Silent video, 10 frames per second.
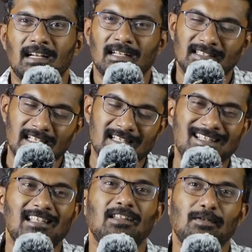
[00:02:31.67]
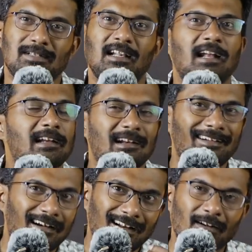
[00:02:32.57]

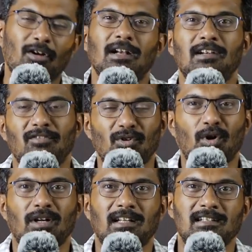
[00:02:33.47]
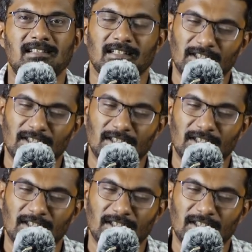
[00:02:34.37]
16,800 and all, it will not touch.